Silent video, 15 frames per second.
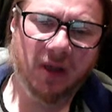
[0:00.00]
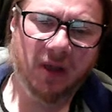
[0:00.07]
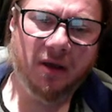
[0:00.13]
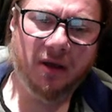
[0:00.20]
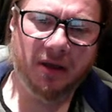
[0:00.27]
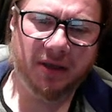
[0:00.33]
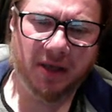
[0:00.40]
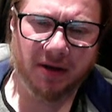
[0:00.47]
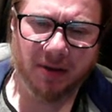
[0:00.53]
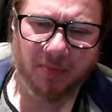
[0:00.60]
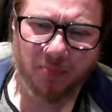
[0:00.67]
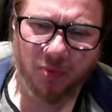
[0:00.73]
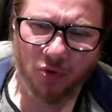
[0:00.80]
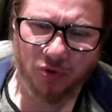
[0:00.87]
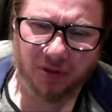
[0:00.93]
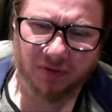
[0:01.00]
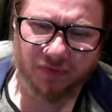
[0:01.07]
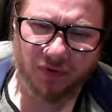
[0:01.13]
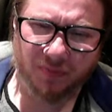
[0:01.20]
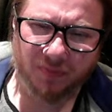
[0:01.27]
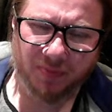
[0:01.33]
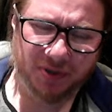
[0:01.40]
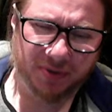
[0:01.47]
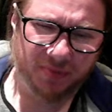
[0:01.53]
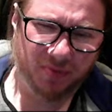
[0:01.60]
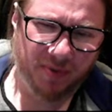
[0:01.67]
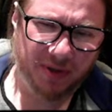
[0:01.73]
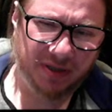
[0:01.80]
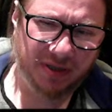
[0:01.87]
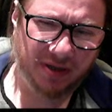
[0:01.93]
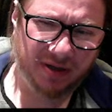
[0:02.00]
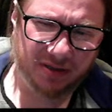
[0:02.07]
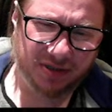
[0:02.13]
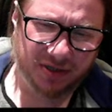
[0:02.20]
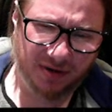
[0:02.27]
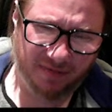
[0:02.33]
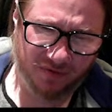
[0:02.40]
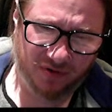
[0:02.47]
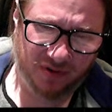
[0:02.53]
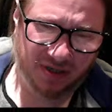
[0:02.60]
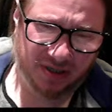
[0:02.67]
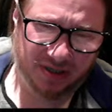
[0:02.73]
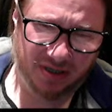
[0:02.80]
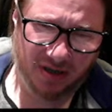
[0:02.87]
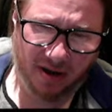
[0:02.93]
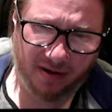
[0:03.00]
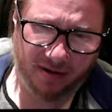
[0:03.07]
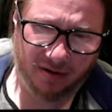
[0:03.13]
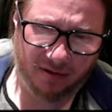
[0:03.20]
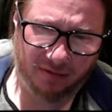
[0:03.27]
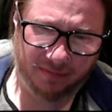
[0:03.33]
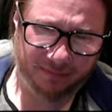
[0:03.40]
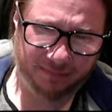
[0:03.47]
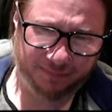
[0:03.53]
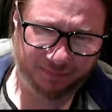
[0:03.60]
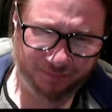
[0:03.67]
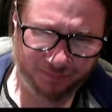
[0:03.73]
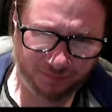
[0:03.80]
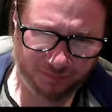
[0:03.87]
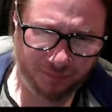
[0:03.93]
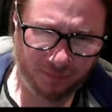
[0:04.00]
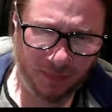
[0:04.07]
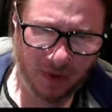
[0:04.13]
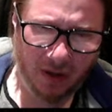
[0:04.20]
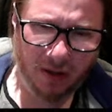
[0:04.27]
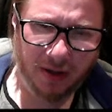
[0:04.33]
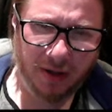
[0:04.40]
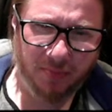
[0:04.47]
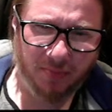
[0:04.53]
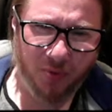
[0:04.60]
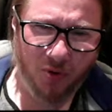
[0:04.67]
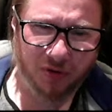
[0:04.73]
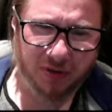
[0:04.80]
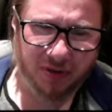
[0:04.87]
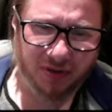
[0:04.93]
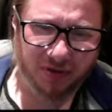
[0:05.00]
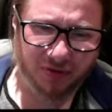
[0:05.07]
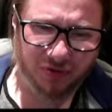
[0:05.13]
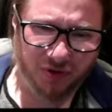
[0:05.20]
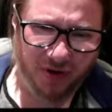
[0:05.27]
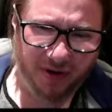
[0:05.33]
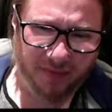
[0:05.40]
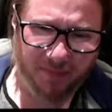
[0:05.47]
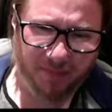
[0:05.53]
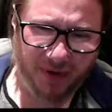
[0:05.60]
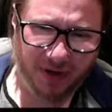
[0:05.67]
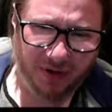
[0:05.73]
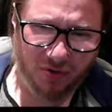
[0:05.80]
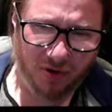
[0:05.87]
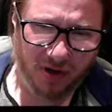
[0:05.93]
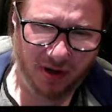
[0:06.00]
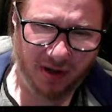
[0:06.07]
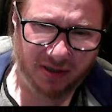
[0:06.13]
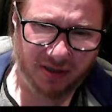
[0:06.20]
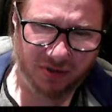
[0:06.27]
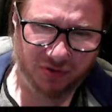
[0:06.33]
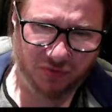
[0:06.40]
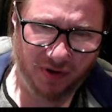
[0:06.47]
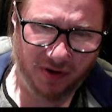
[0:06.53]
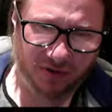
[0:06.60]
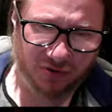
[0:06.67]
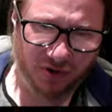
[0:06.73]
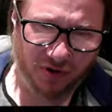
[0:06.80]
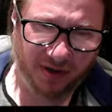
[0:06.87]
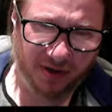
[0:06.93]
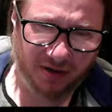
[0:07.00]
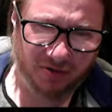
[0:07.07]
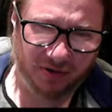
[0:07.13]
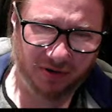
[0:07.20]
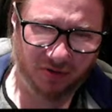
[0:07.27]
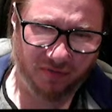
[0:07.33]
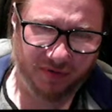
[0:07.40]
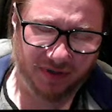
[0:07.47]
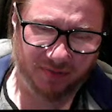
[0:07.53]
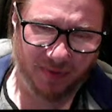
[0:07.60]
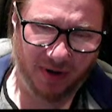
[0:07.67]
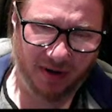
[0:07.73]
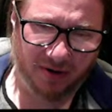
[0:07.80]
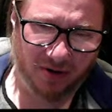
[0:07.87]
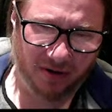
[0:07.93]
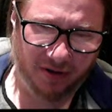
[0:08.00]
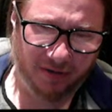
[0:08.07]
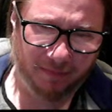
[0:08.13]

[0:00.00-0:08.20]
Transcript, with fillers: Again, important for the bishop to maintain itself on this diagonal. Important, try play your knight as well and try get rid of this black knight.